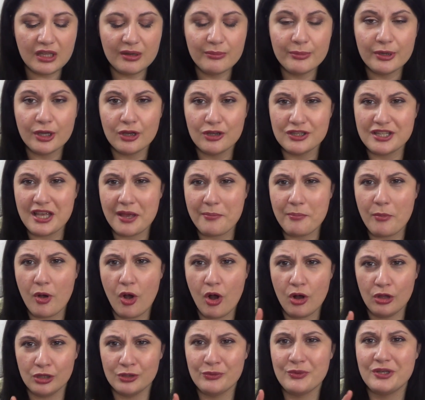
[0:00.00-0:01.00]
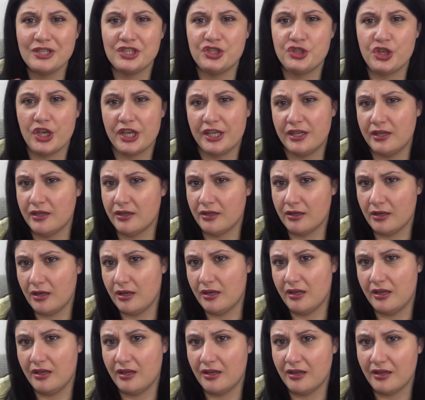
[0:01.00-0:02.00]
because I'm always checking
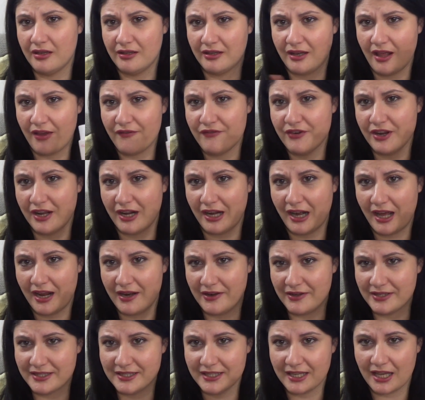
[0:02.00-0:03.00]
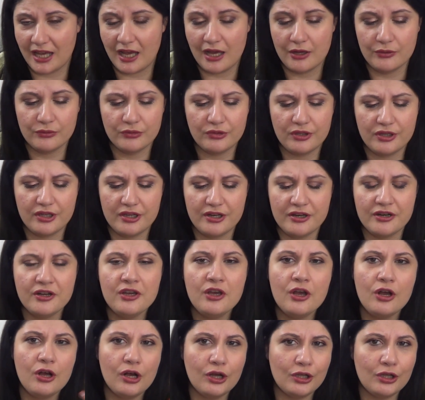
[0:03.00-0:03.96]
in every Clarins counter,